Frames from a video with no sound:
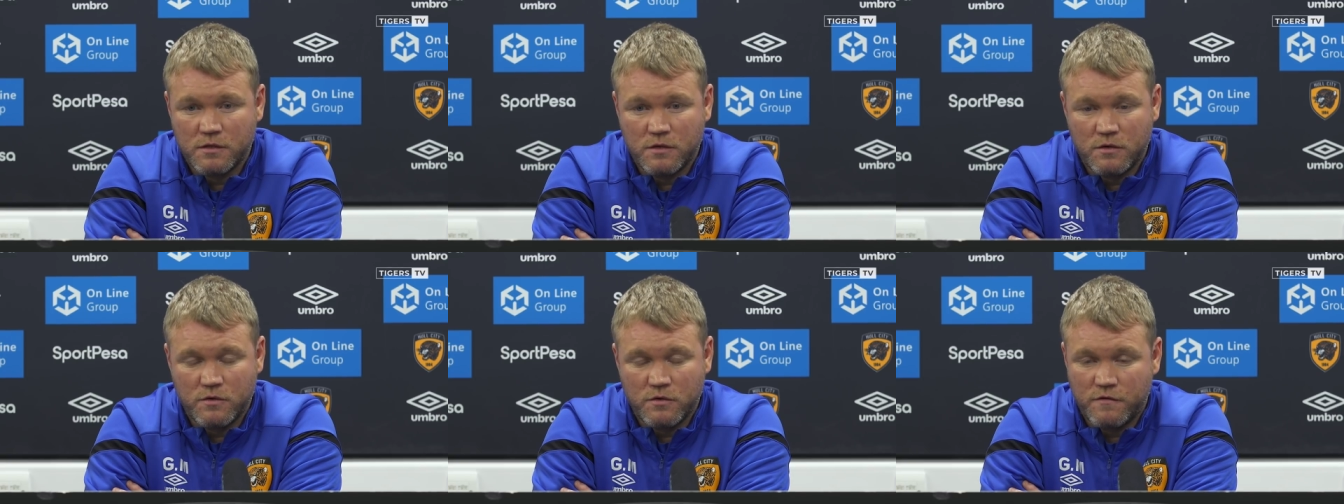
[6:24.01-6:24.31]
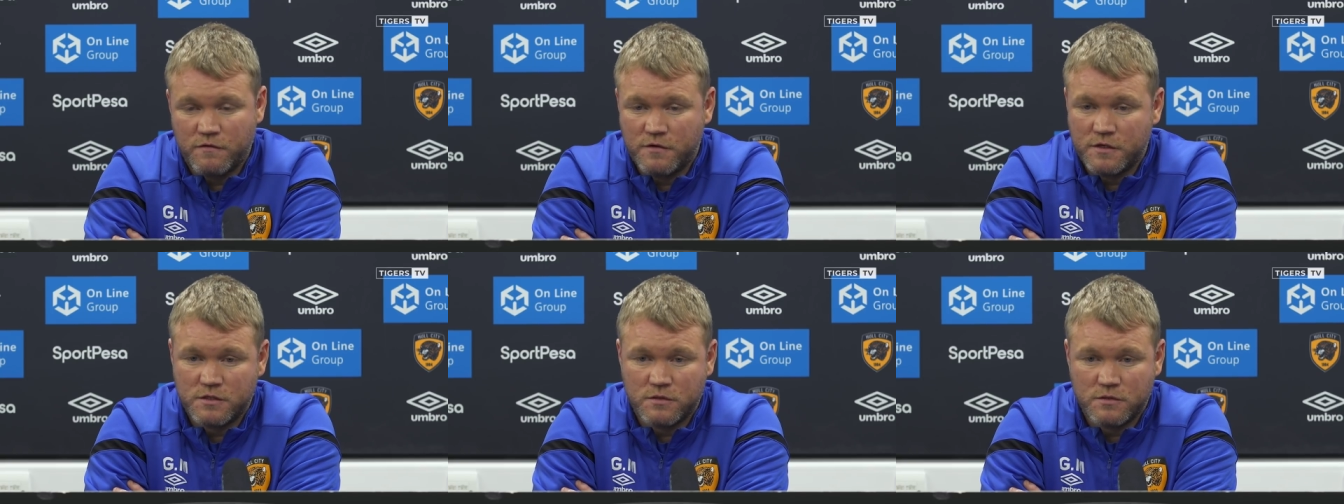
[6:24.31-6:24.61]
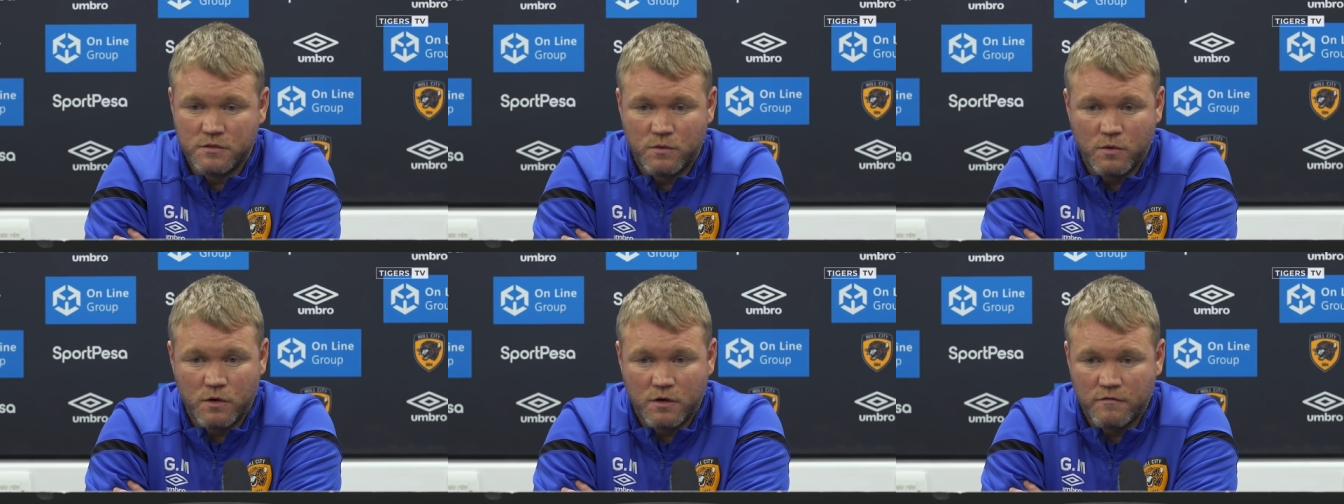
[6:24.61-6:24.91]
I know the
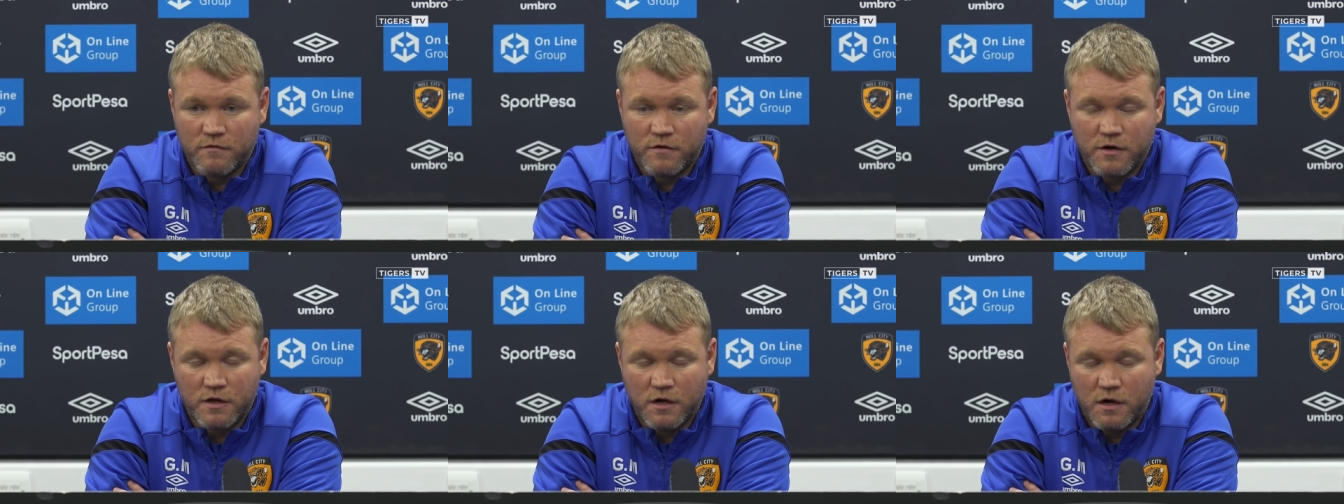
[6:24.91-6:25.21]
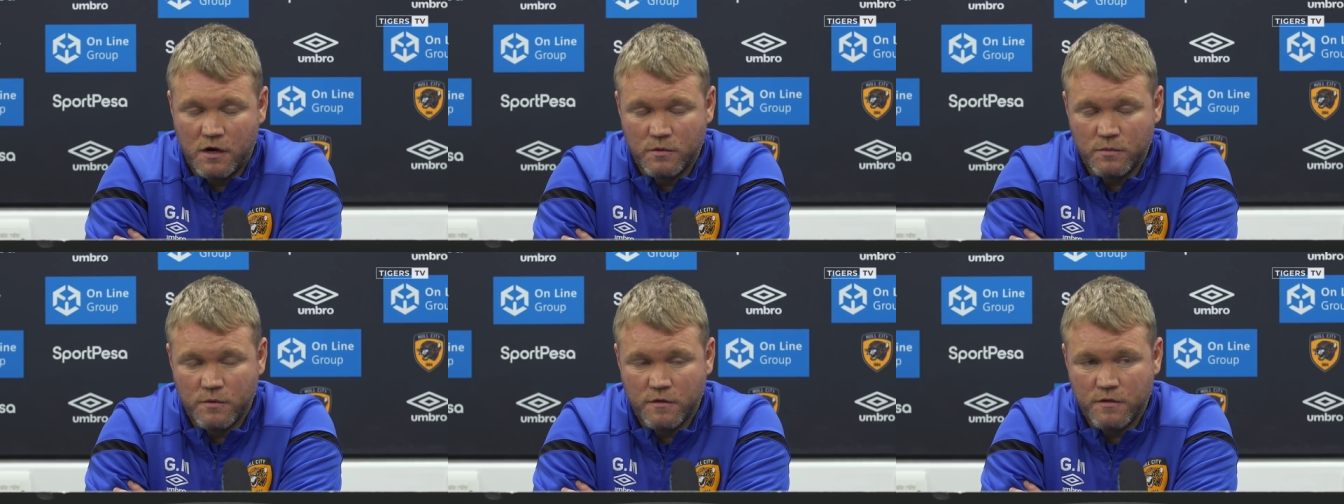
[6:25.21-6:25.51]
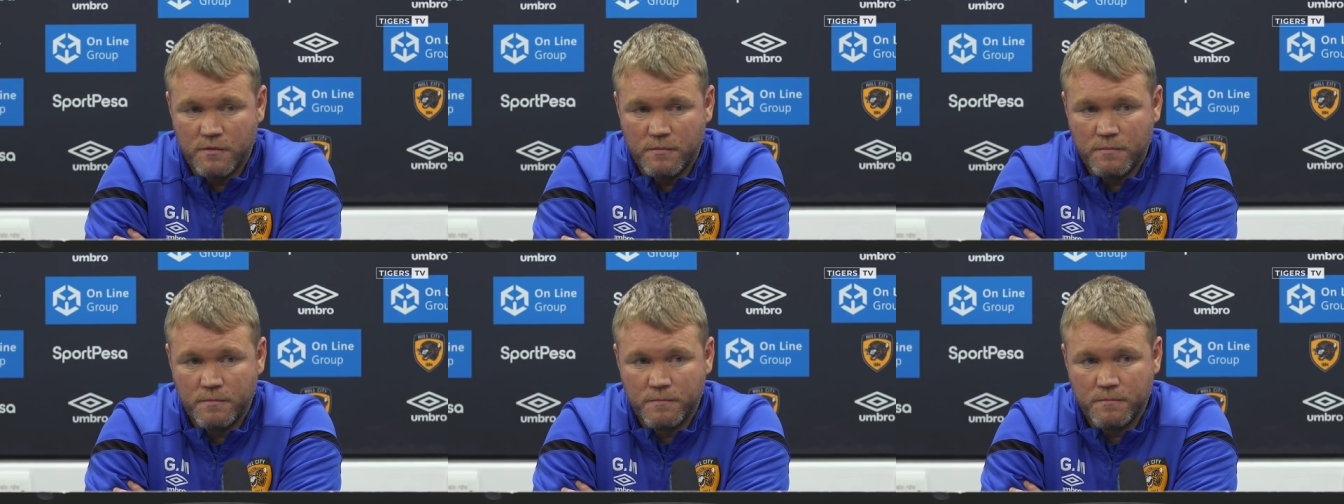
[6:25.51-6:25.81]
physios are working very hard
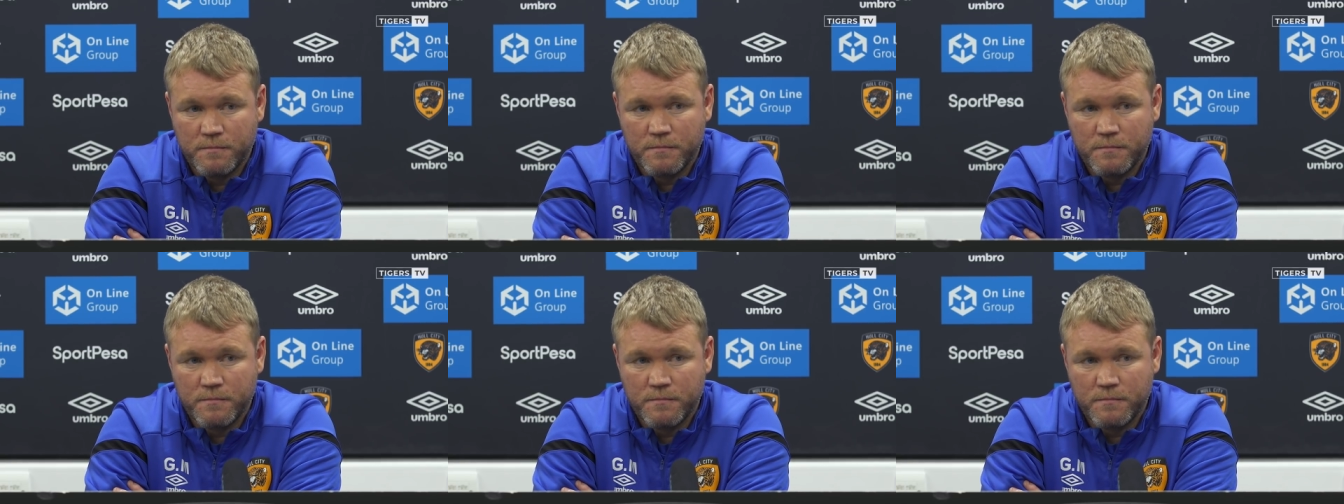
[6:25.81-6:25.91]
with them.